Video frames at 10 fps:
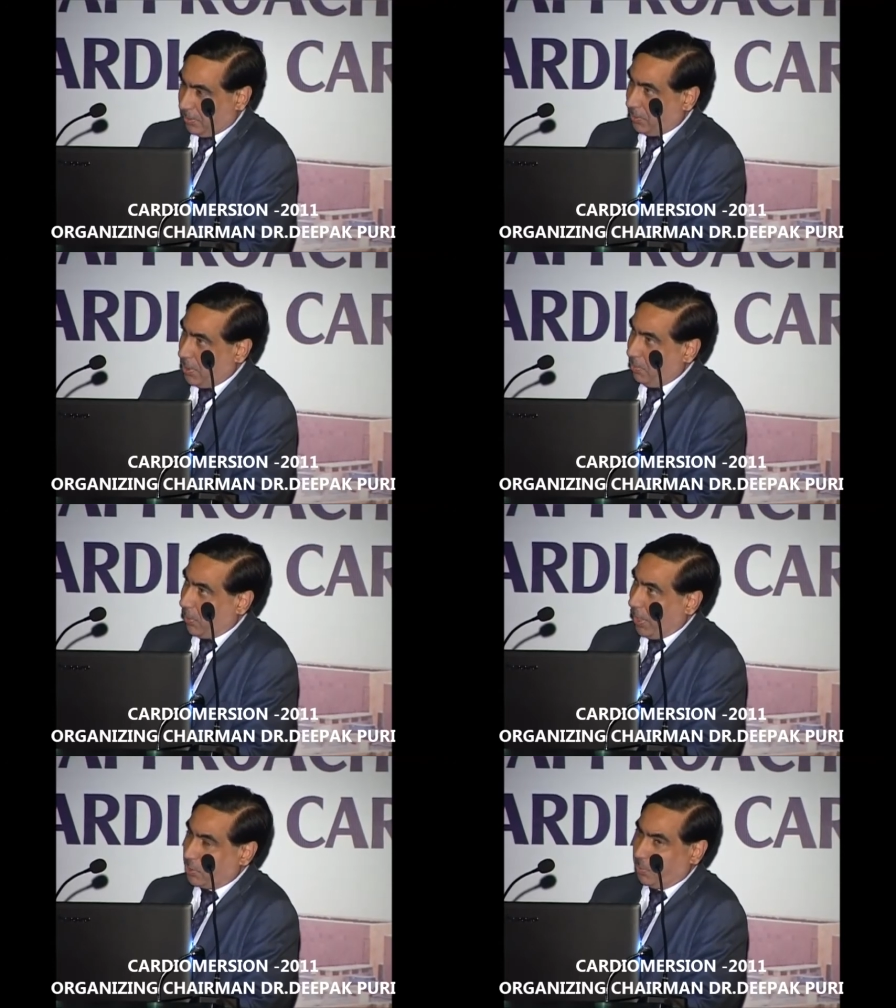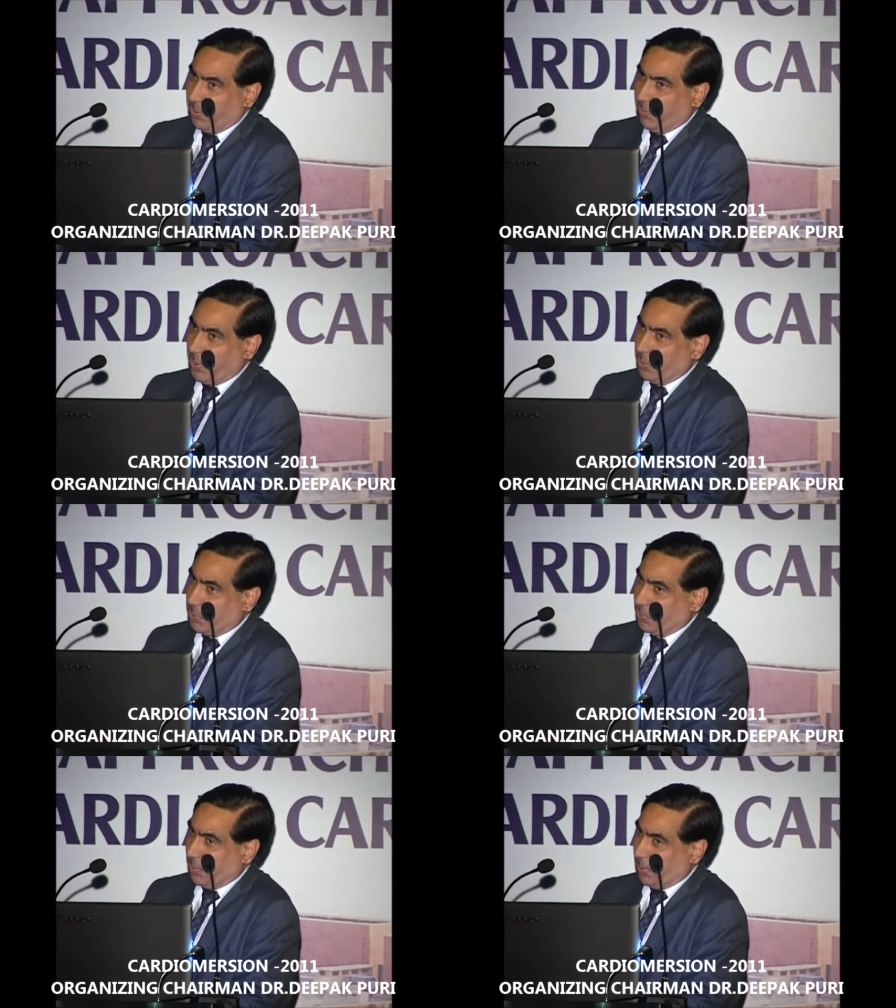team has been very
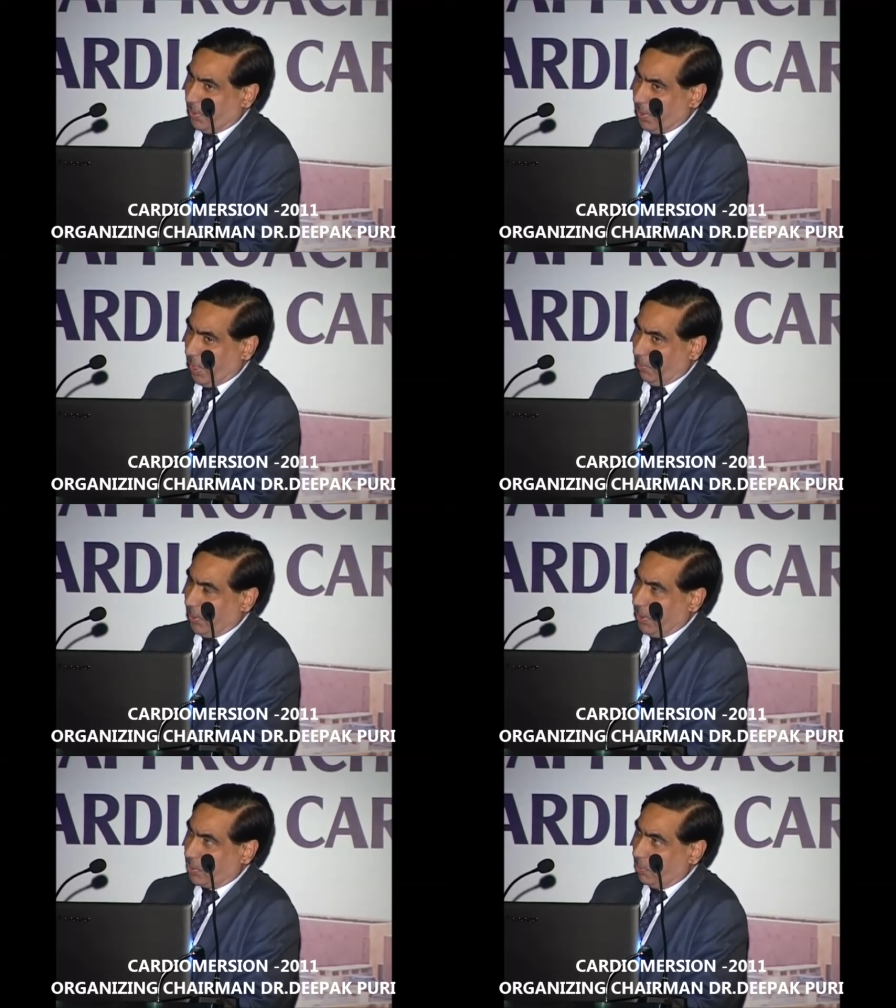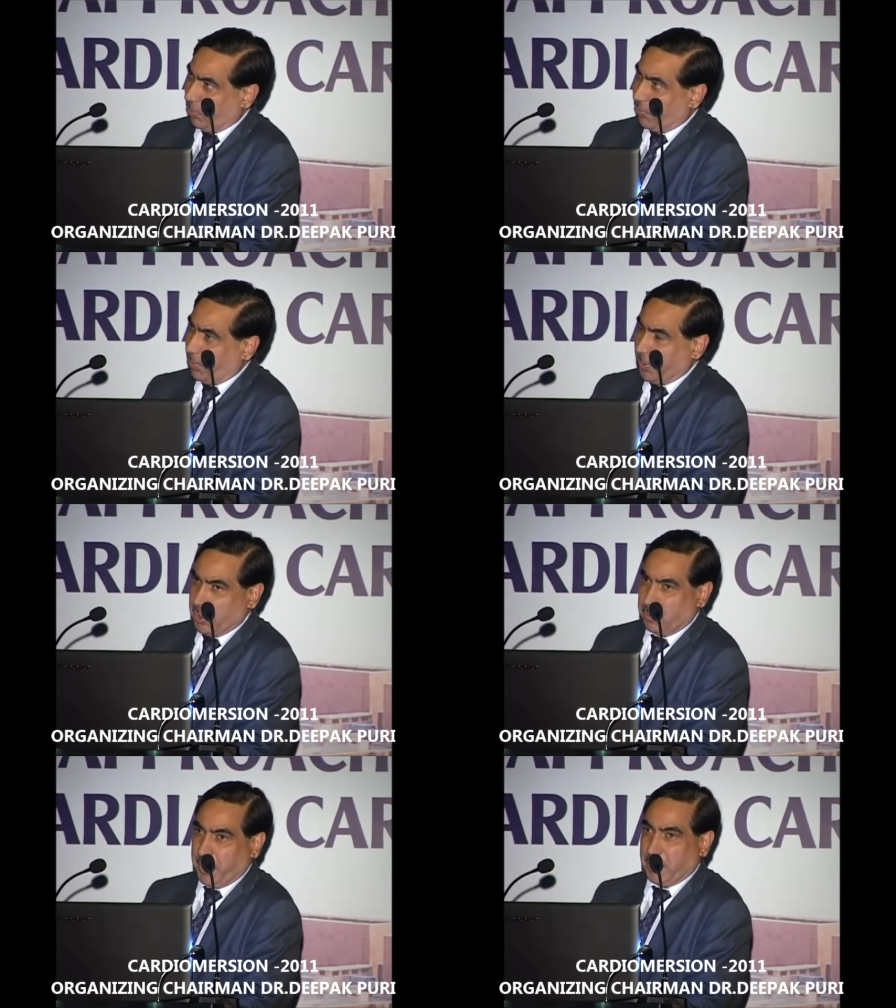useful in helping us in performing
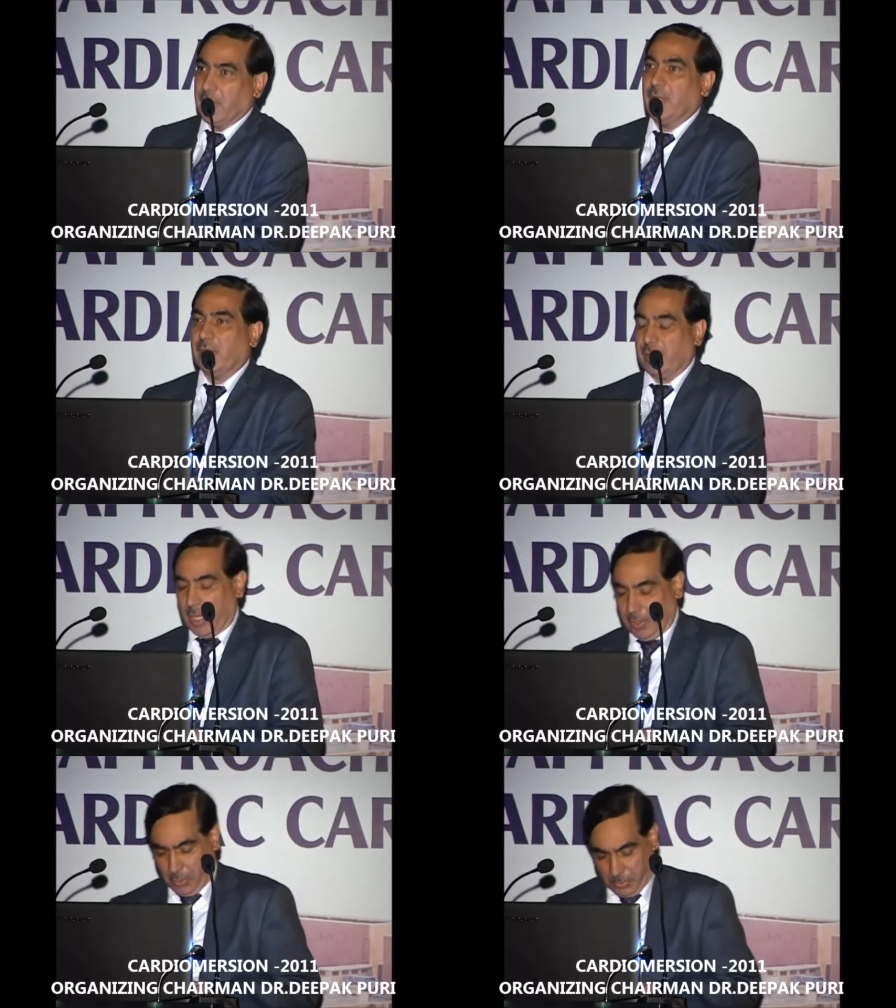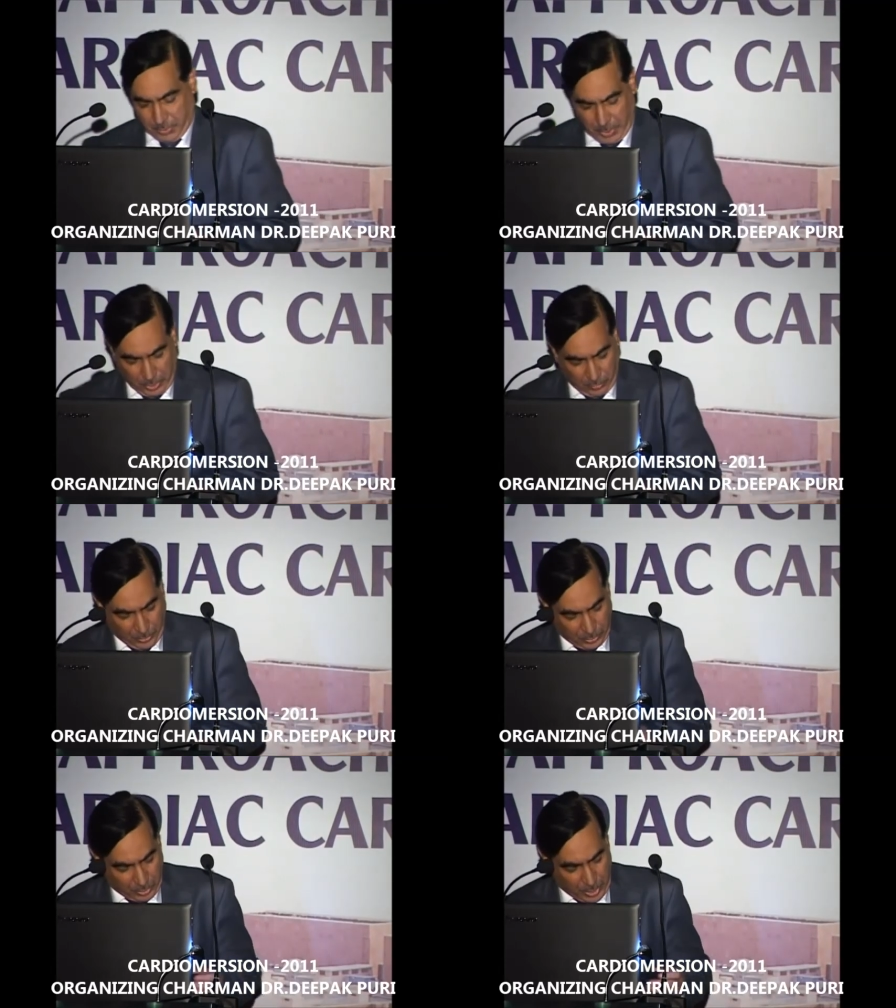these patients. Thank you. Thank you
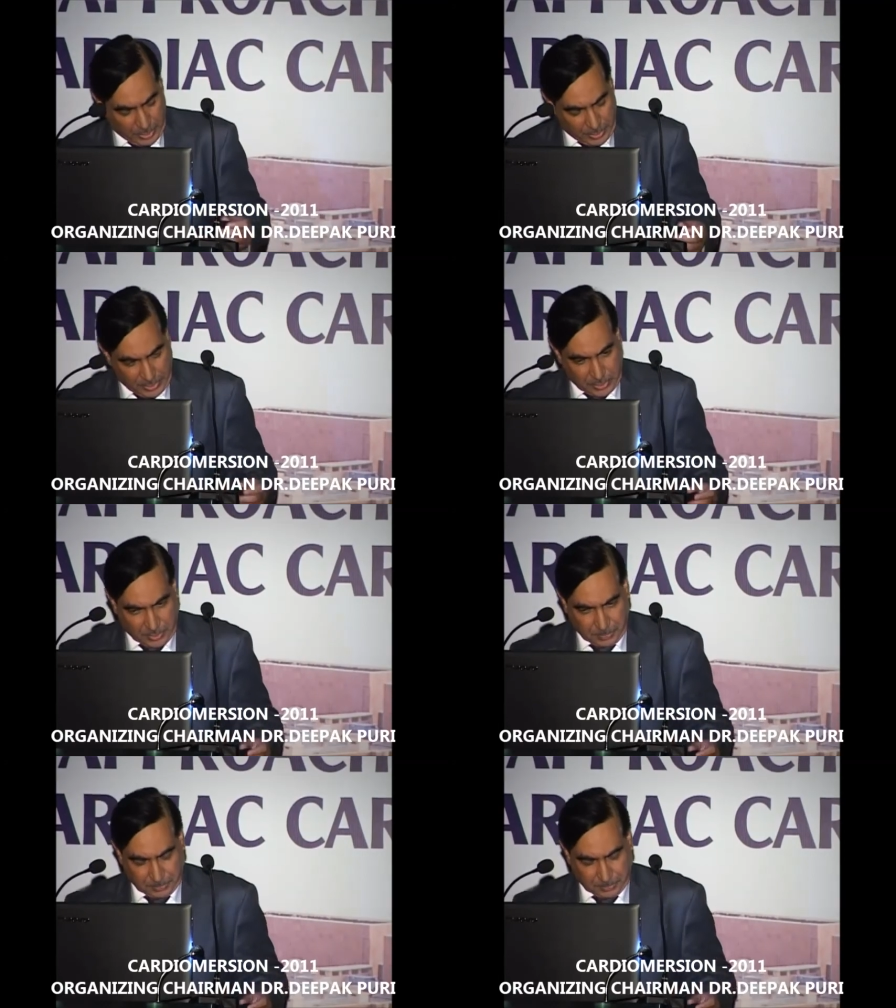for your kind attention.